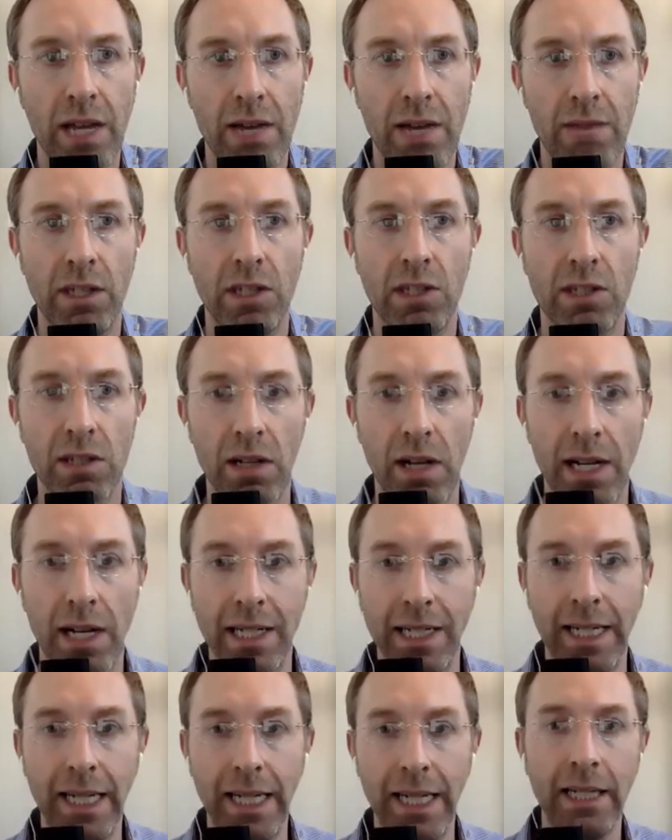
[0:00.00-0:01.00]
these
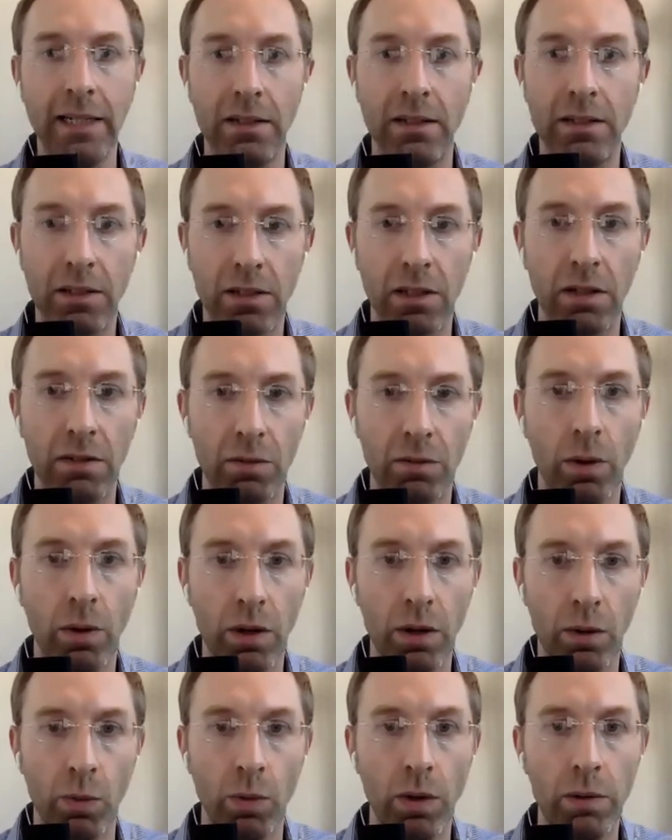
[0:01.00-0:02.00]
ideas of what
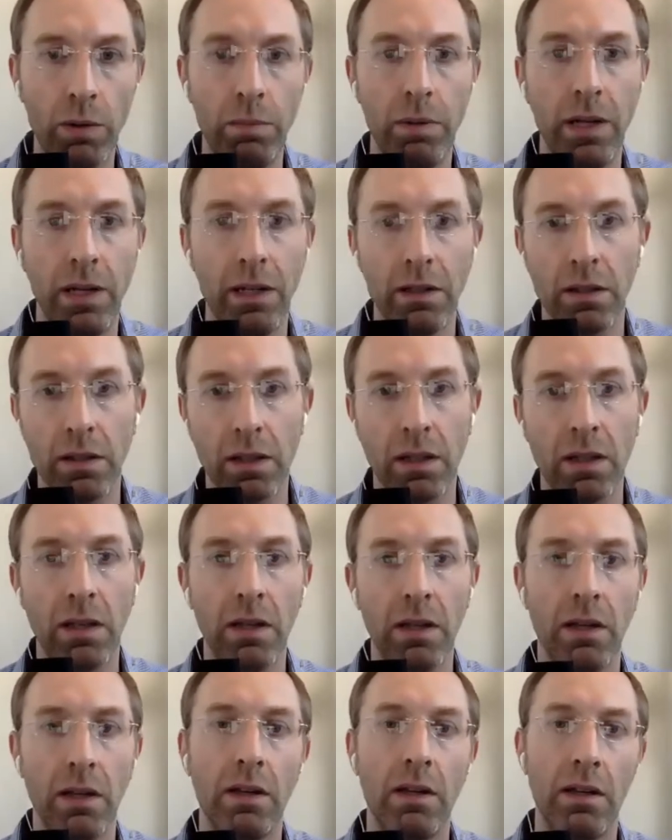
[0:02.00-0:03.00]
it would be
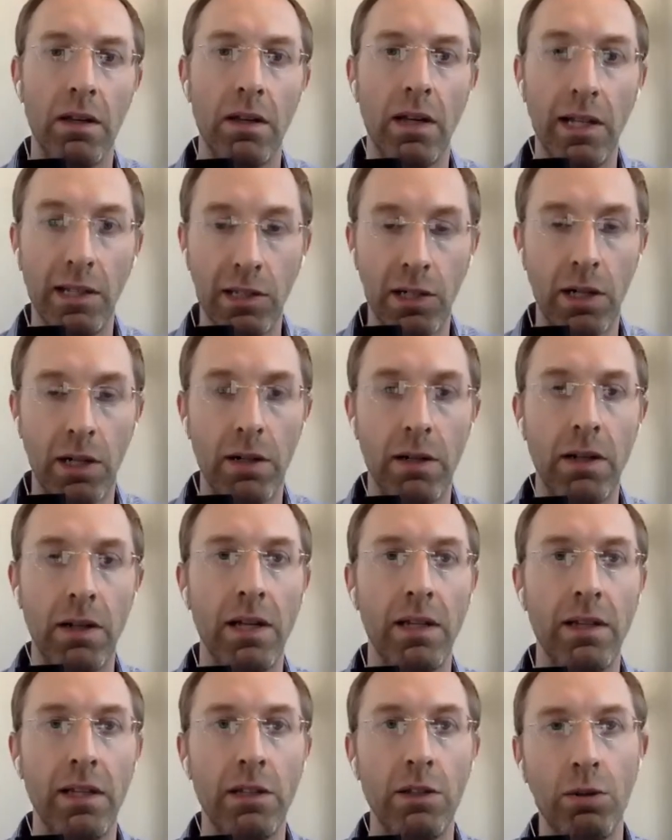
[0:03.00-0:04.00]
and
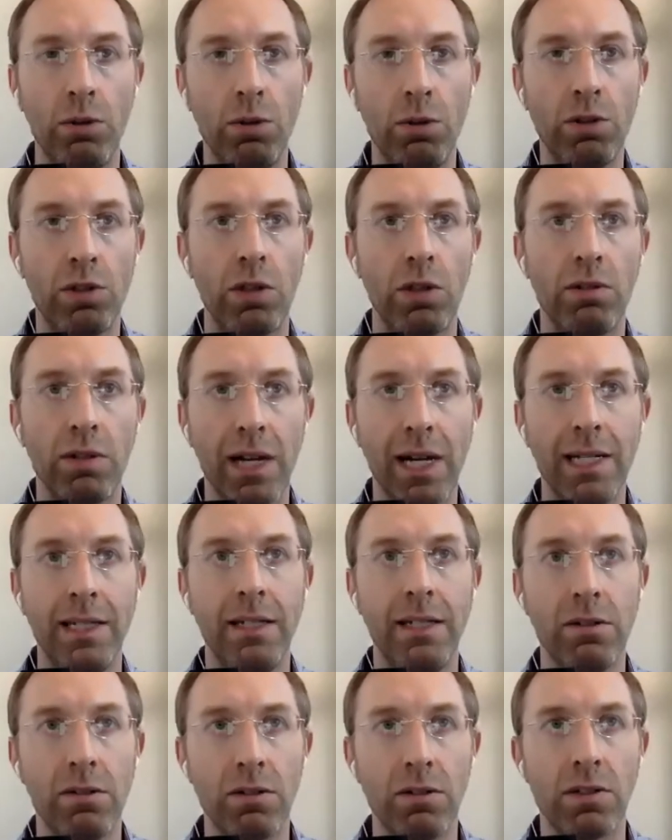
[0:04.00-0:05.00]
then you use those
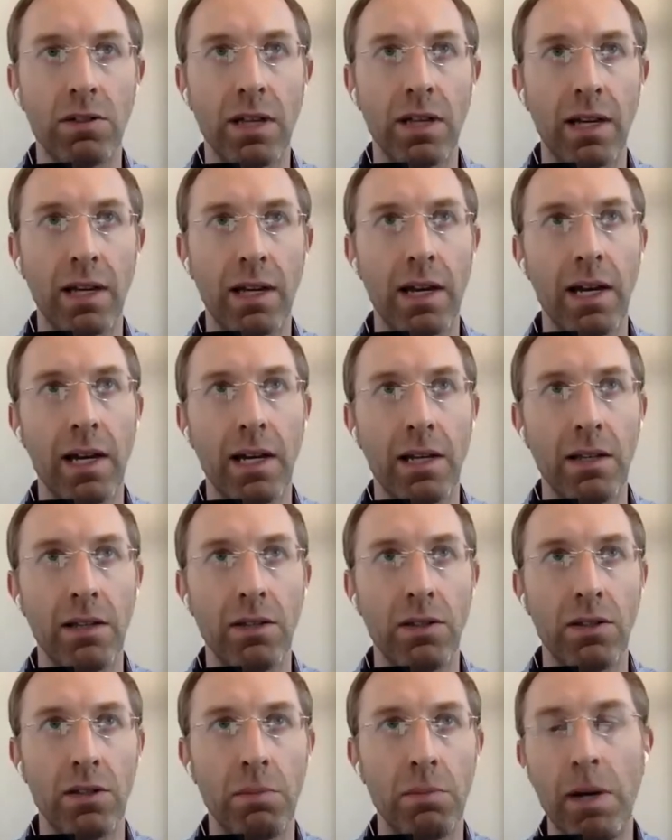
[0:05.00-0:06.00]
ideals like
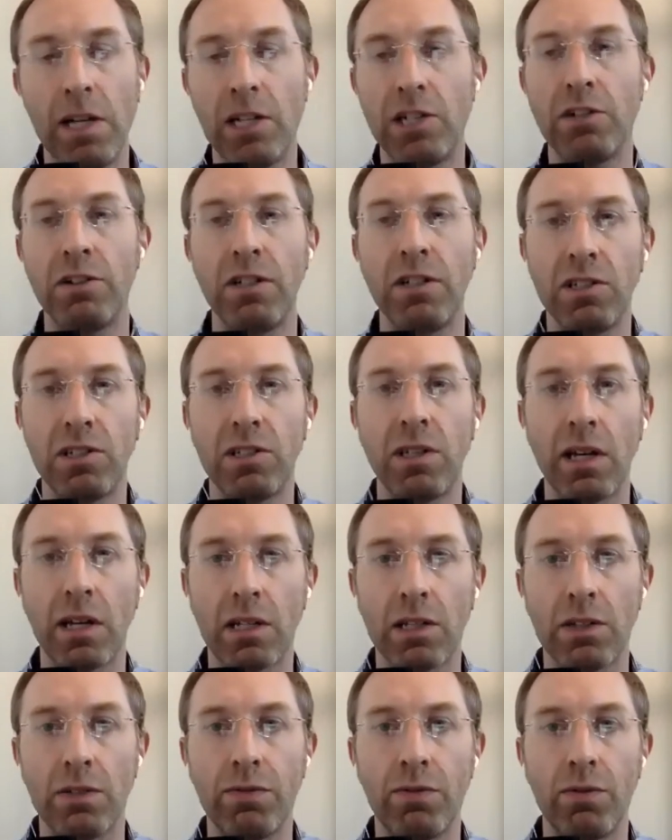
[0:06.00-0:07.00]
as measuring
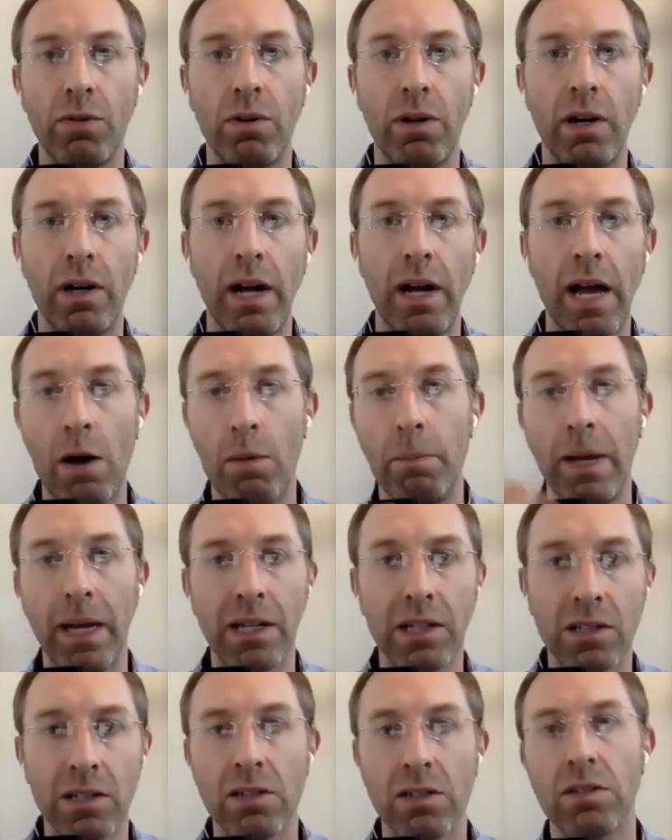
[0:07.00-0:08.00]
sticks for how
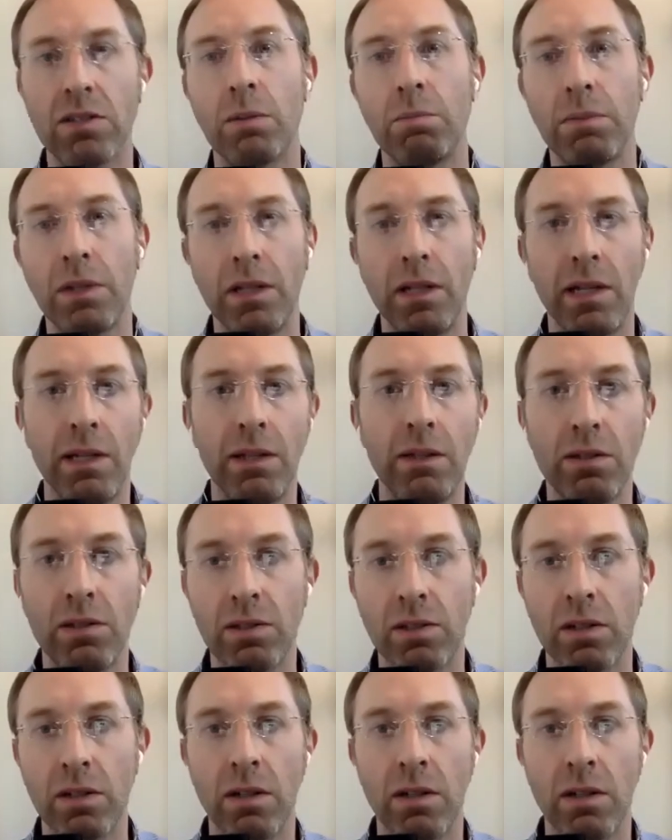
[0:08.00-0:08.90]
mixed something is.